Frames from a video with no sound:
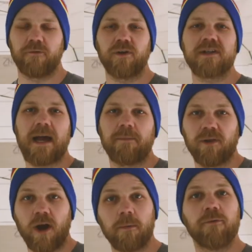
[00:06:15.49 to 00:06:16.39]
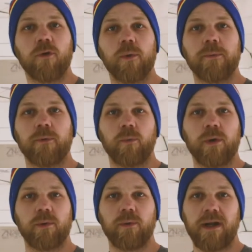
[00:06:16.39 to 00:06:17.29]
For example, long before
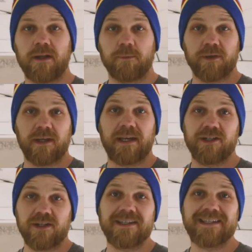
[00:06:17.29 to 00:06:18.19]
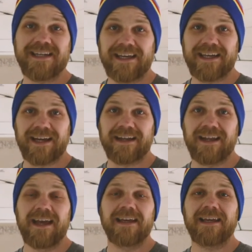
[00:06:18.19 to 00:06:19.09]
we were ready to put the kitchen sink in,
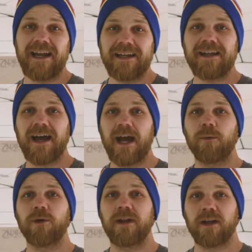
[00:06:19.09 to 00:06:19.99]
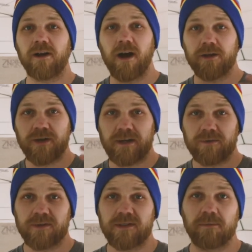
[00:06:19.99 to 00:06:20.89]
Katie and I were in a
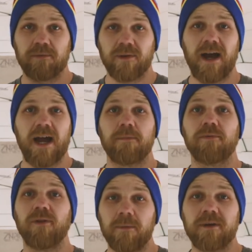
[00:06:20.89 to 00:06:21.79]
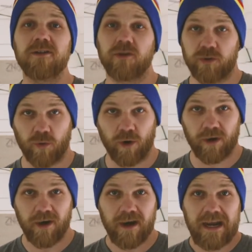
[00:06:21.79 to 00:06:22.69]
contractor supply plumbing
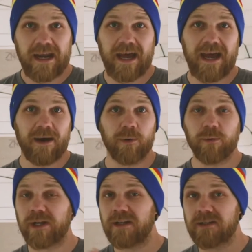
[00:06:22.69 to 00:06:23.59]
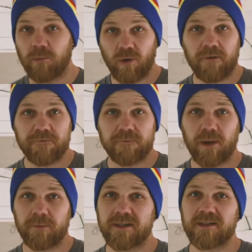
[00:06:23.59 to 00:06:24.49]
store, and we were getting some rough
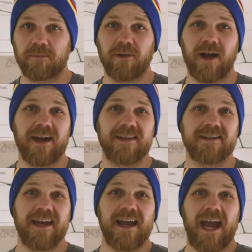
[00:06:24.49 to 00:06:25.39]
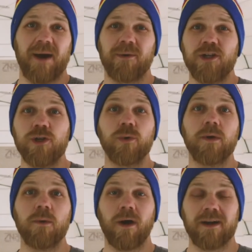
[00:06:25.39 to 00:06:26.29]
plumbing supplies, and we knew
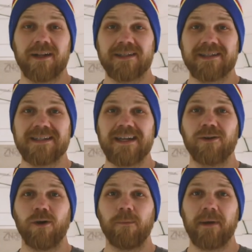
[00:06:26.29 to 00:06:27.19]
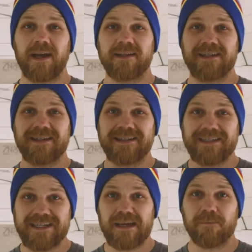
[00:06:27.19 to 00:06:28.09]
we wanted a single basin,
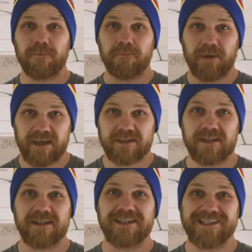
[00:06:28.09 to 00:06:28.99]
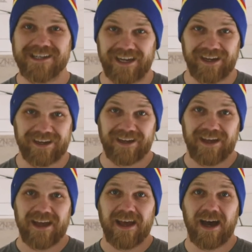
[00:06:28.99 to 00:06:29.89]
deep basin sink,
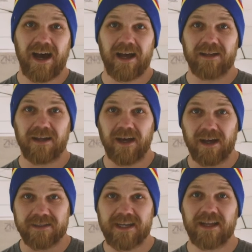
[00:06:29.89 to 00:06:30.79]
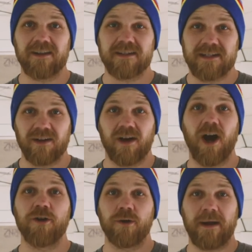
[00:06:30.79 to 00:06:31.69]
stainless steel
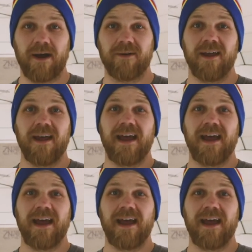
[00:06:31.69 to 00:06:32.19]
undermount.